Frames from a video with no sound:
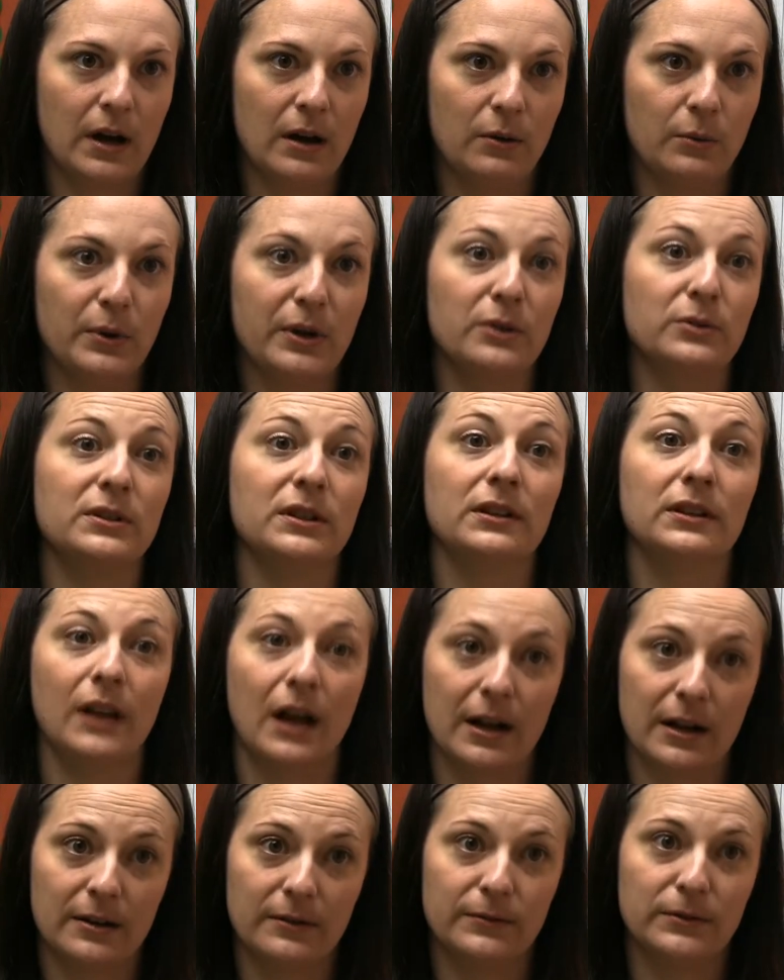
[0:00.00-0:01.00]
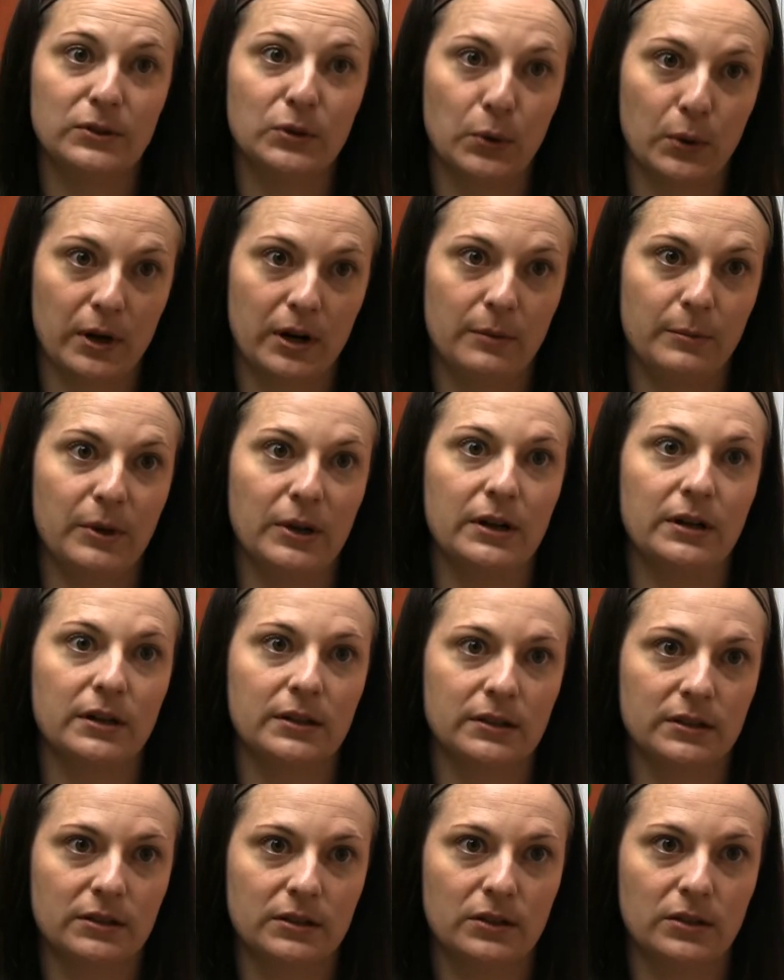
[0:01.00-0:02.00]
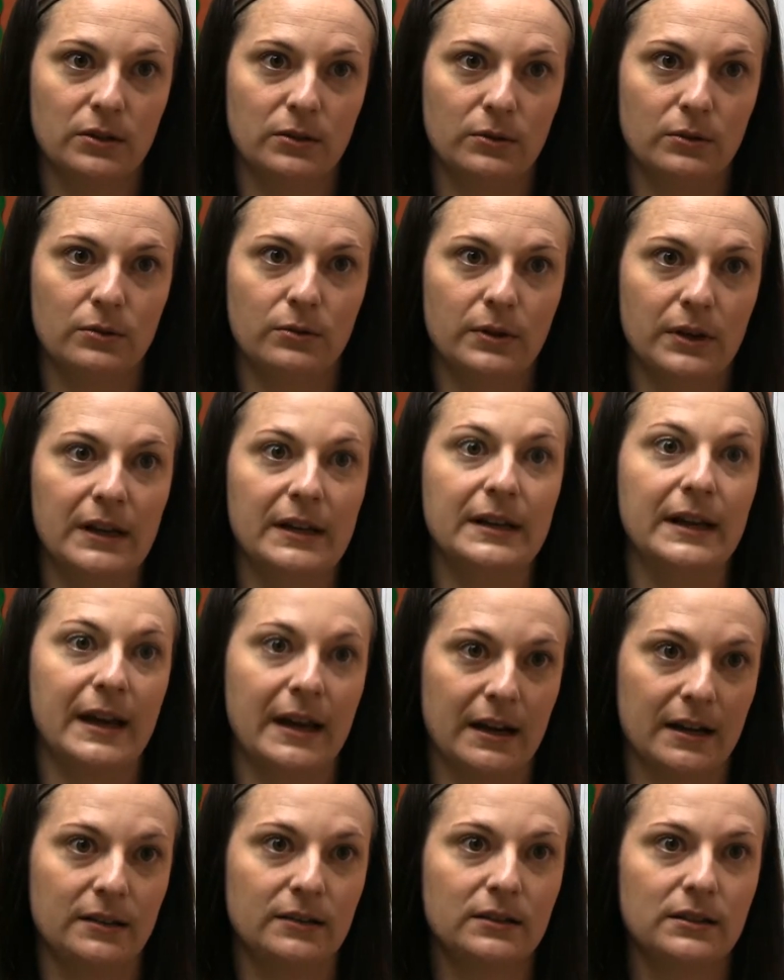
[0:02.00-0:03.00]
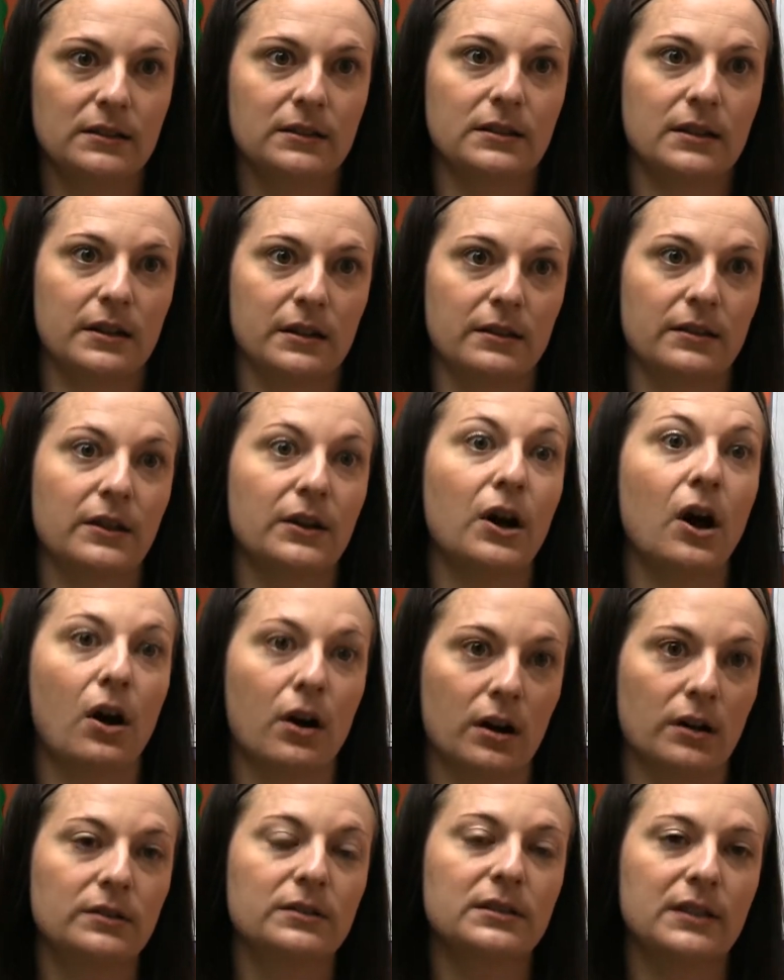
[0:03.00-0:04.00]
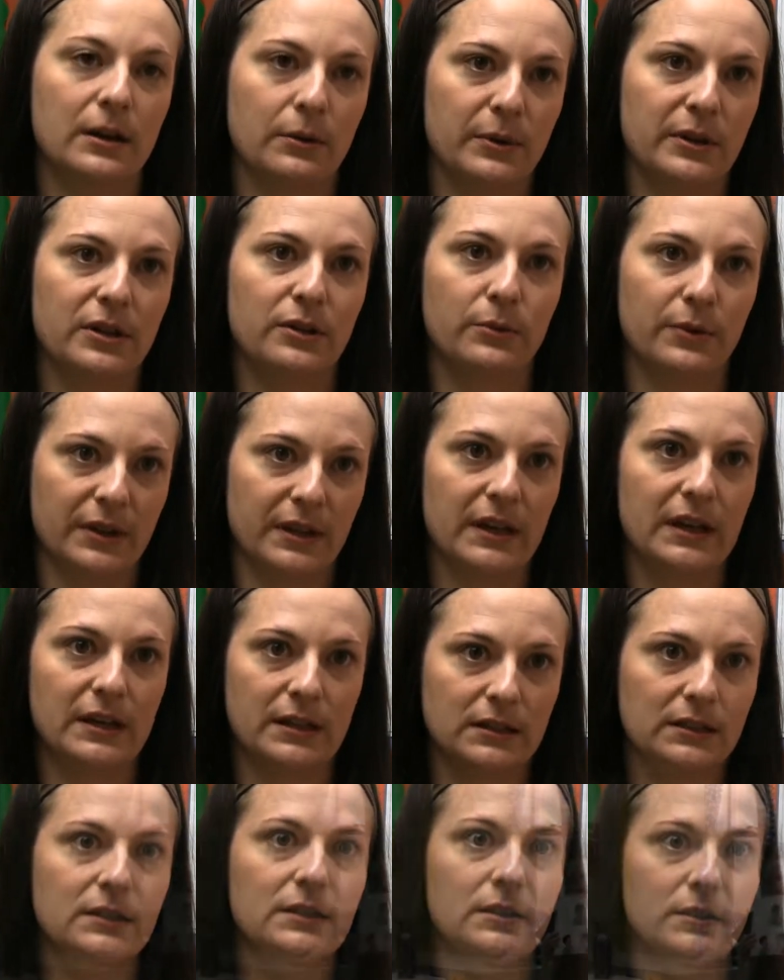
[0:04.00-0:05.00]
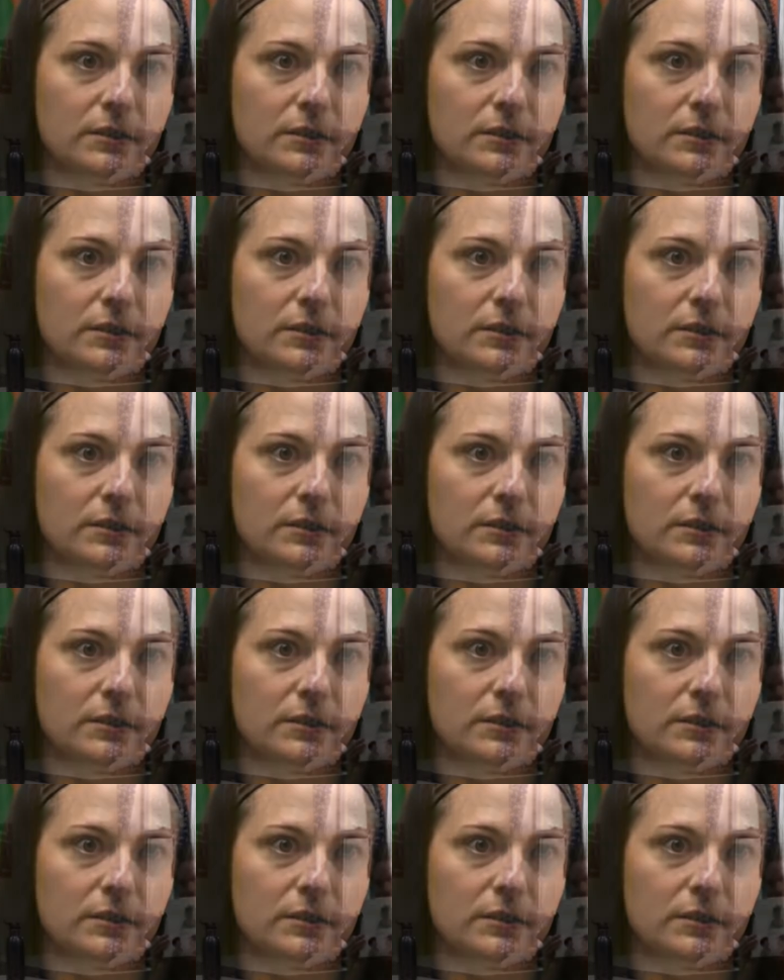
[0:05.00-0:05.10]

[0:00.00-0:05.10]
We use a lot of storybooks to enhance the cards that we do with the kids.